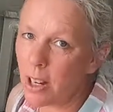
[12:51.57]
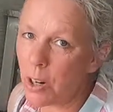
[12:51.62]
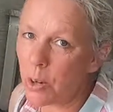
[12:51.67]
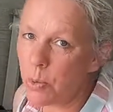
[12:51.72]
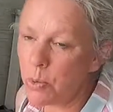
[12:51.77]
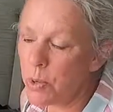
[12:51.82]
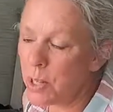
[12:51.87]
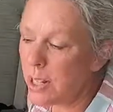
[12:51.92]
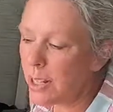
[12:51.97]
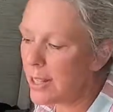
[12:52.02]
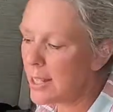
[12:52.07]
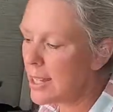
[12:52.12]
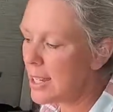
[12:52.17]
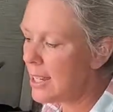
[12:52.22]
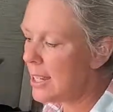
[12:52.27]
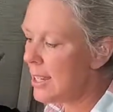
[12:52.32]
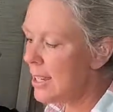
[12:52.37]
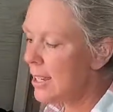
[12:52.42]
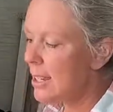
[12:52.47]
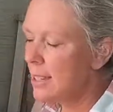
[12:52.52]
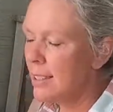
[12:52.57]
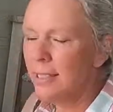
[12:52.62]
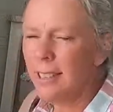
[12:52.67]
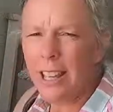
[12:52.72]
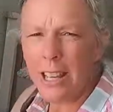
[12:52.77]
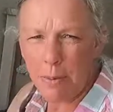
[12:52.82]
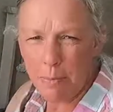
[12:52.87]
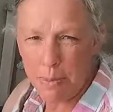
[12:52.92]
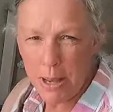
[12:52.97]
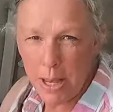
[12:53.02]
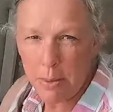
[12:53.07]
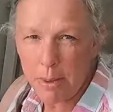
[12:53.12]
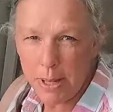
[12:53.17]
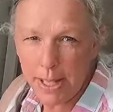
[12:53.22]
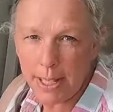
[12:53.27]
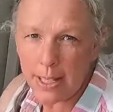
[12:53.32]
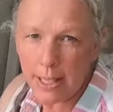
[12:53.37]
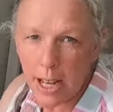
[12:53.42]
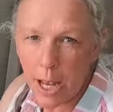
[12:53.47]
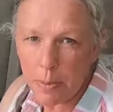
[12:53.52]
are really like
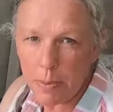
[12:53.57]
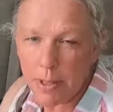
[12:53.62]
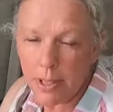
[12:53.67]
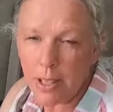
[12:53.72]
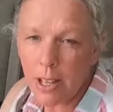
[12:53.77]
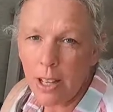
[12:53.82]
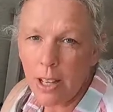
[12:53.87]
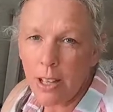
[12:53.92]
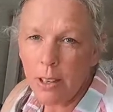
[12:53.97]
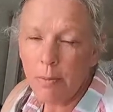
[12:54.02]
baby steps.